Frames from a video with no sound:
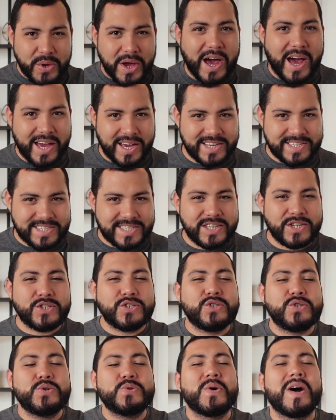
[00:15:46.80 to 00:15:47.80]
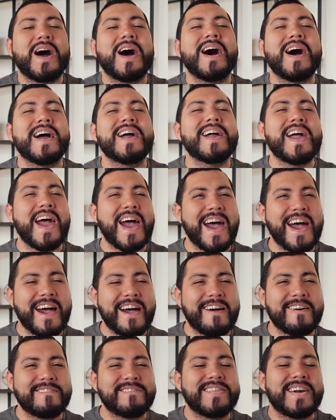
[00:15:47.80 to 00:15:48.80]
guys, do I
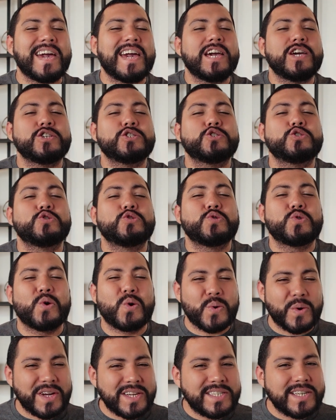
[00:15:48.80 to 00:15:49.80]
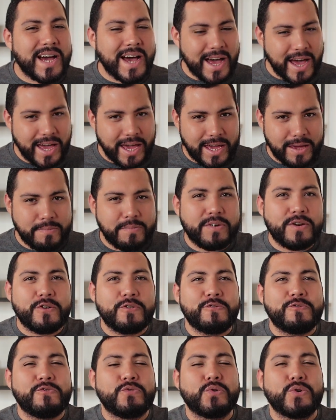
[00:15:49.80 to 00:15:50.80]
have a story time
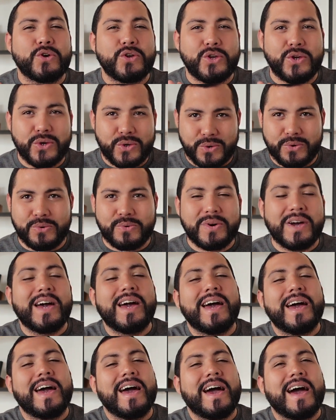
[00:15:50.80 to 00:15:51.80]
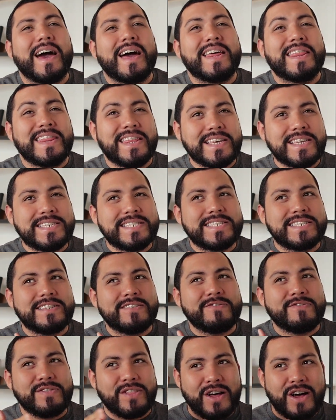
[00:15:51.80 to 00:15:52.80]
for you? This
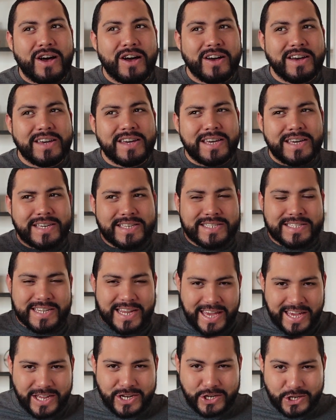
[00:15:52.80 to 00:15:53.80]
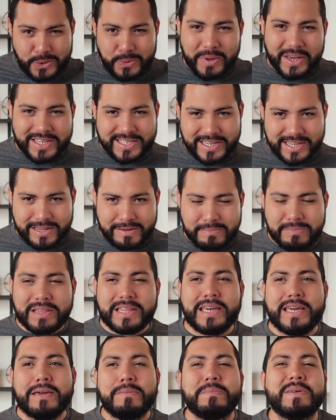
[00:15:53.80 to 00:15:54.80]
vlog is taking 2 weeks to
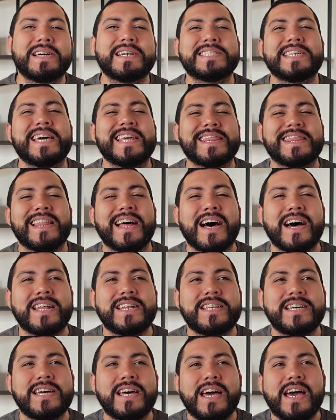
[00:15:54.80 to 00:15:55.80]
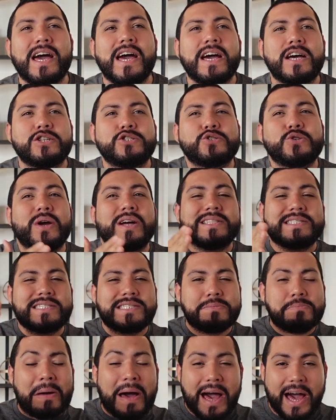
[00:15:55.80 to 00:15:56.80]
complete because a lot
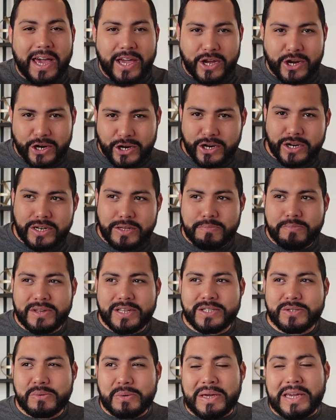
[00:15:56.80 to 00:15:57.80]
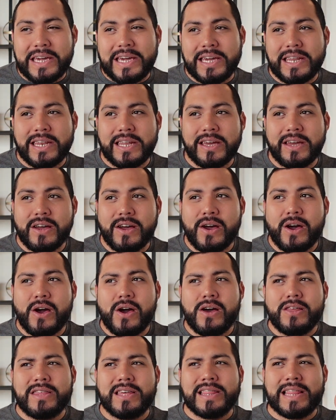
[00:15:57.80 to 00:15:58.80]
transpired between
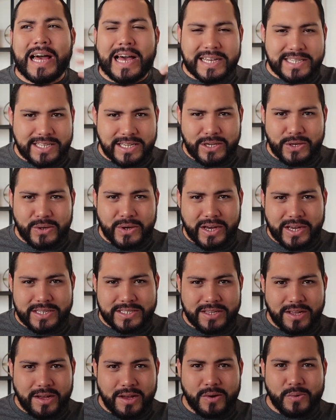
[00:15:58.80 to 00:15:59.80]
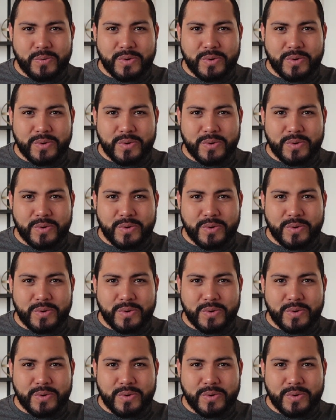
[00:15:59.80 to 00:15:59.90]
The last thing you guys saw